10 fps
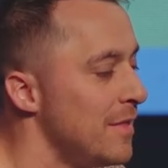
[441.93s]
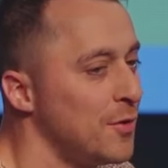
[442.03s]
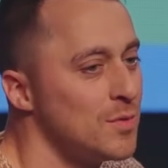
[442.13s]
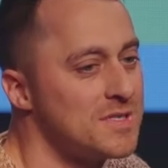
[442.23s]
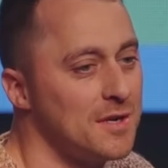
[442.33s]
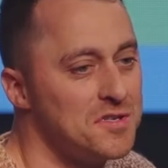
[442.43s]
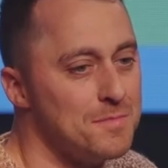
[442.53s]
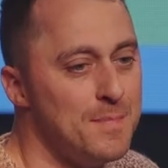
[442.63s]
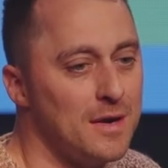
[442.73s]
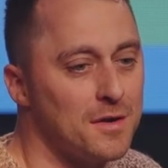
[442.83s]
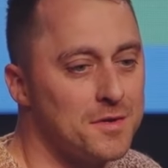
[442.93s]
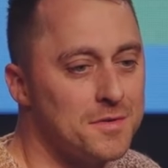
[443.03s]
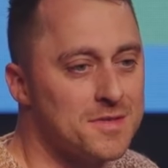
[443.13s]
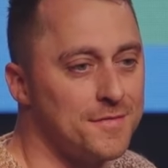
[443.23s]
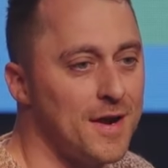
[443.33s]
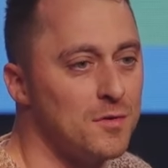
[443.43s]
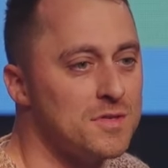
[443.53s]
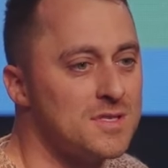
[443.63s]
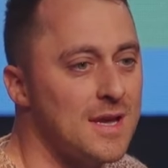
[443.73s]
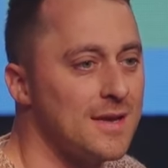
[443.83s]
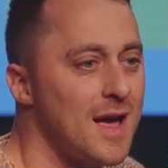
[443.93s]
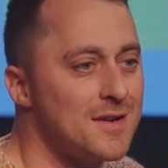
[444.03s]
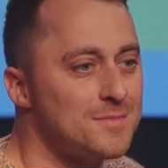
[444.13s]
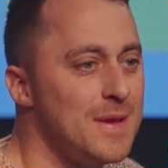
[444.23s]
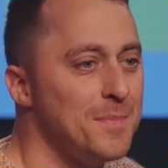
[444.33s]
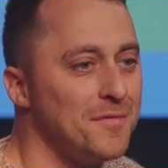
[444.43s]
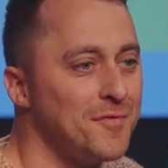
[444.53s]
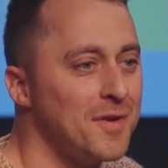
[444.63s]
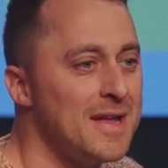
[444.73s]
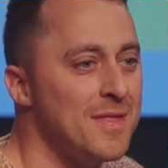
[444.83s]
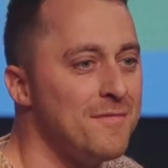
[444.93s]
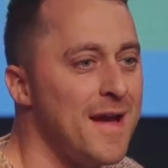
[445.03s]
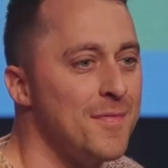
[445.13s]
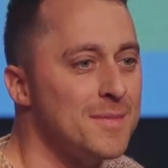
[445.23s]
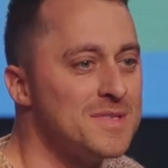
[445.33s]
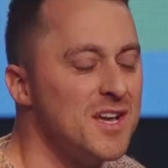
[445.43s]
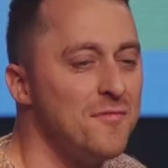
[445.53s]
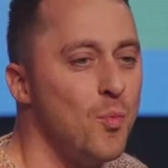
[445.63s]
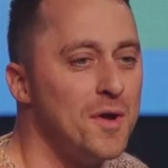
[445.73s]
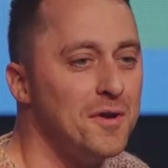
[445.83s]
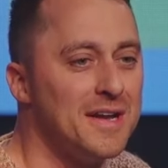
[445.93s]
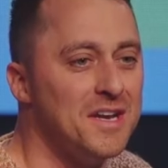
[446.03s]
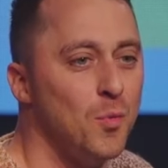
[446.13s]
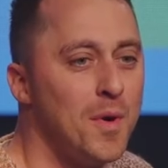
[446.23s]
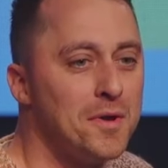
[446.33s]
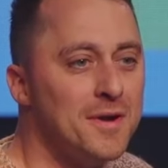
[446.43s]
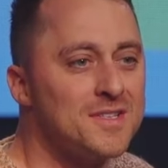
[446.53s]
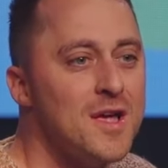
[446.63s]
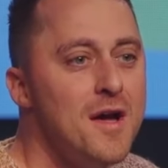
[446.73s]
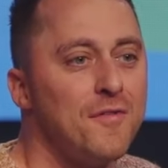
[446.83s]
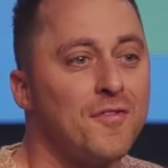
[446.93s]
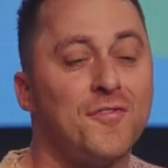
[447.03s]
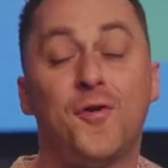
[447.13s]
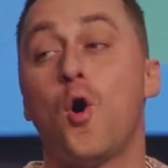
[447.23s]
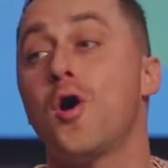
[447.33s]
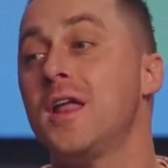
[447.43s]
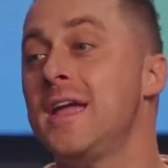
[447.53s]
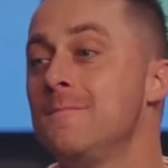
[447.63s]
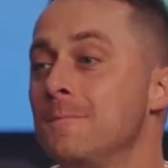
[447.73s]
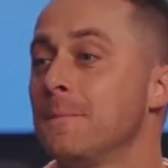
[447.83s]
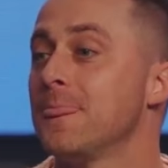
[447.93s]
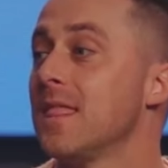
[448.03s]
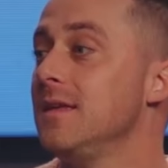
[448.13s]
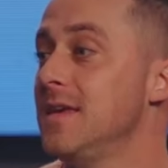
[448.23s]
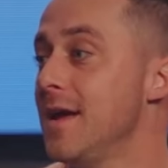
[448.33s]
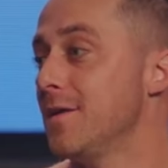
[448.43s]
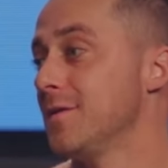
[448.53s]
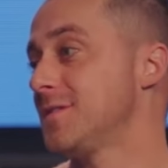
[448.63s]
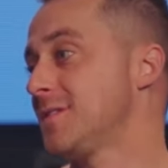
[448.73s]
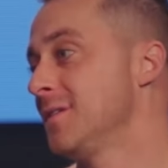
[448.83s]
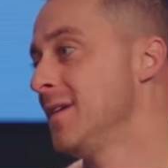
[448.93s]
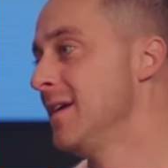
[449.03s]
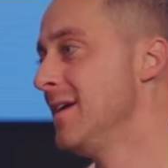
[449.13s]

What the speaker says: And through a series of miracles, Pharaoh set God's people free, and they found themselves wandering in the wilderness for 40 years.